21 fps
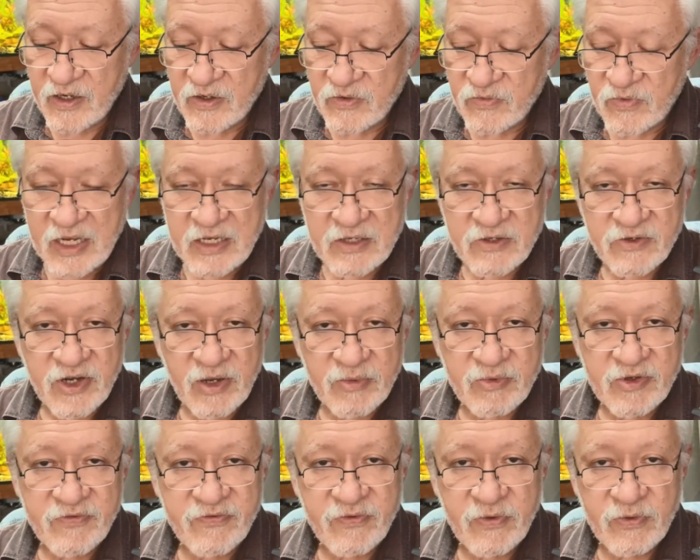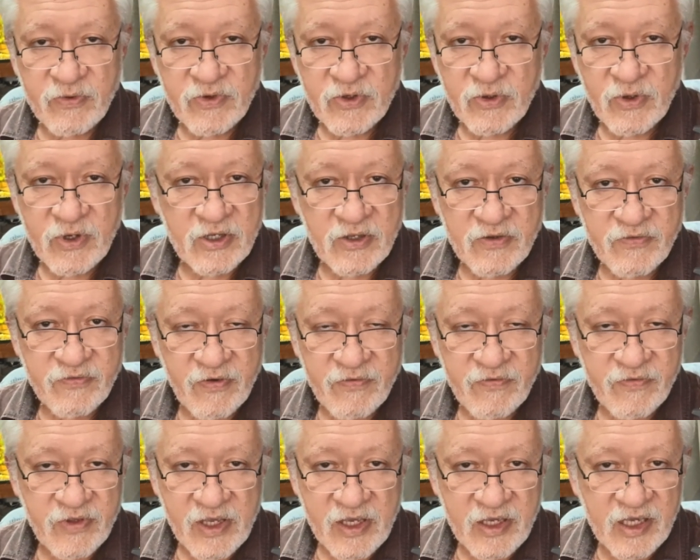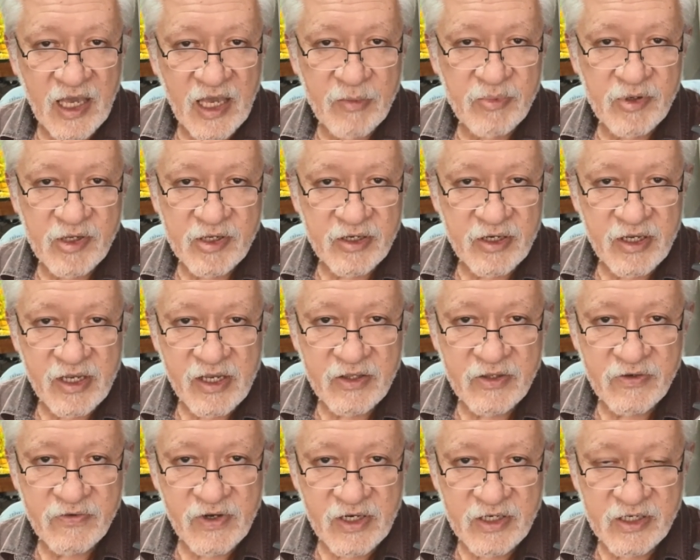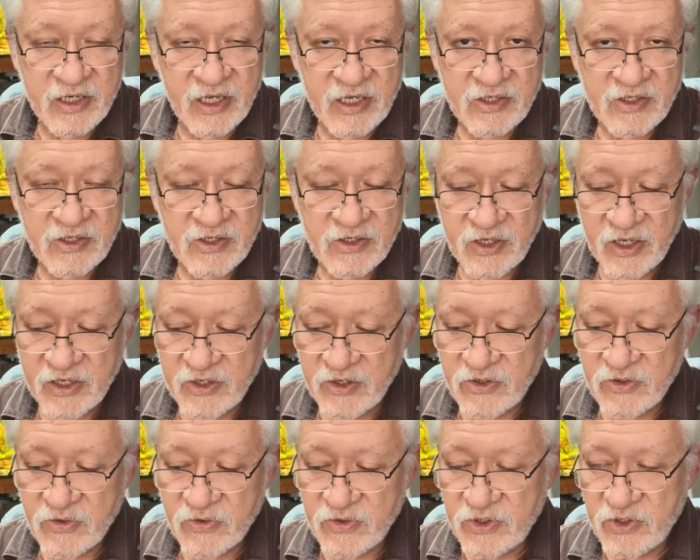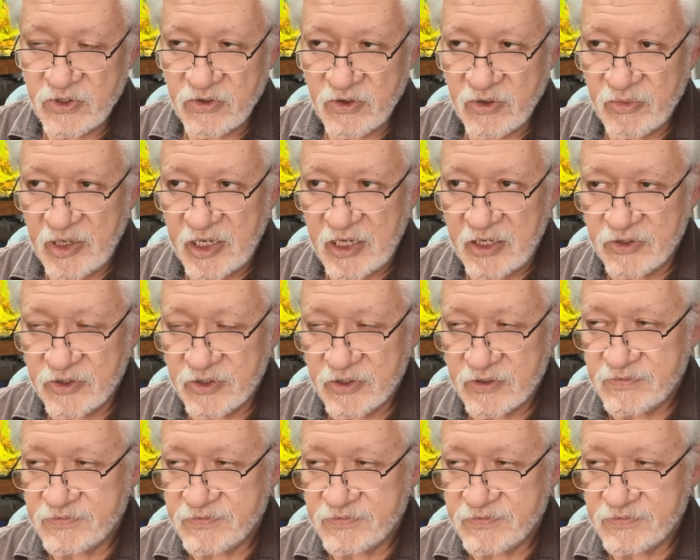while chapter 12 of the Kaplan E3 text is going to talk to you about